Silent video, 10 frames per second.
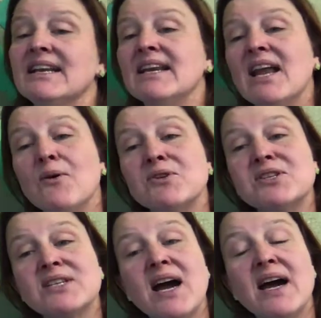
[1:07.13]
Now,
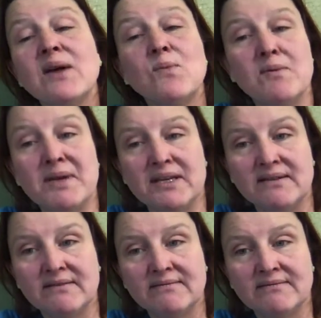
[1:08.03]
Sky Woman
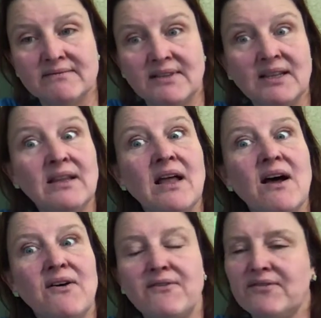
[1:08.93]

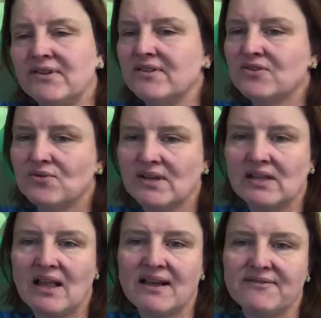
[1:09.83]
loved the tree
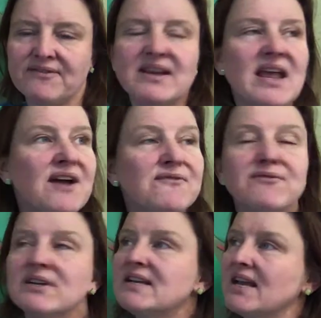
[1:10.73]
of life, and
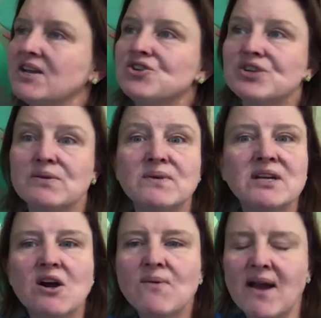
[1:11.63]
every day she would
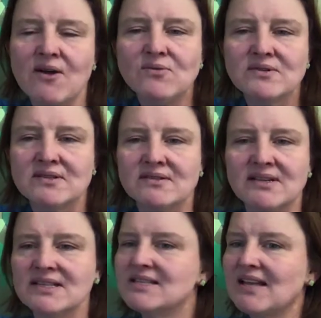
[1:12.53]
go out
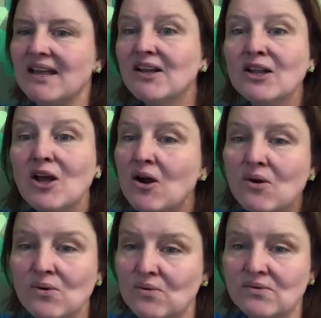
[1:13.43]
and say
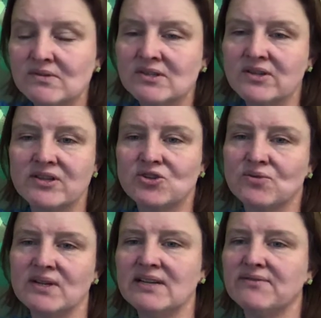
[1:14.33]
hello to the
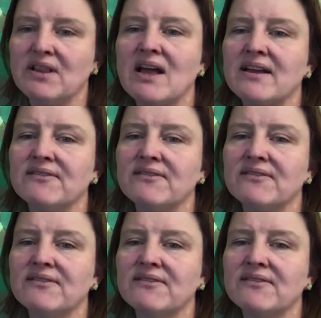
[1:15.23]
tree of life.